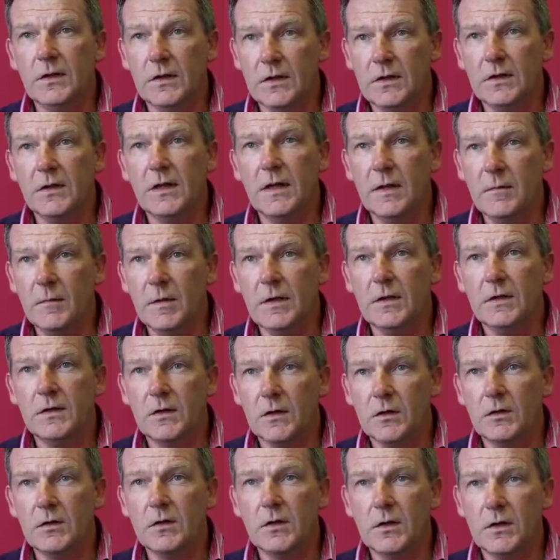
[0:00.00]
to see me in
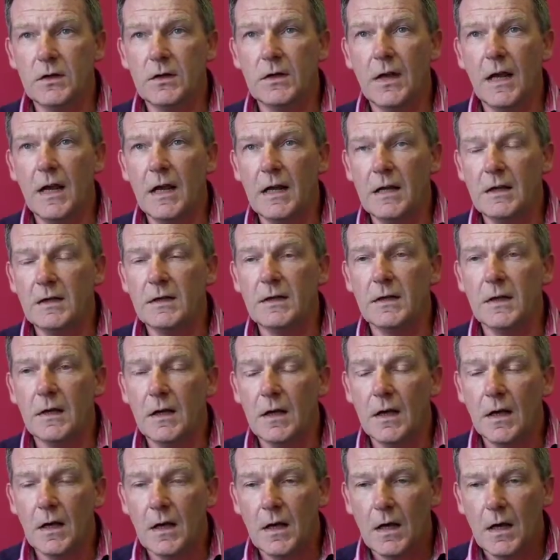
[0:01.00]
such a state.
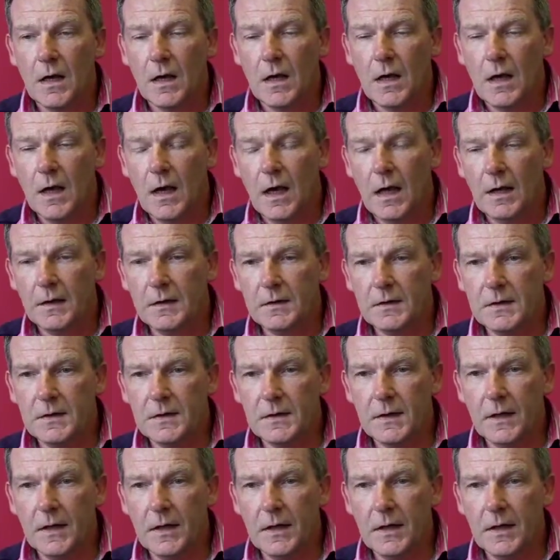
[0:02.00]
And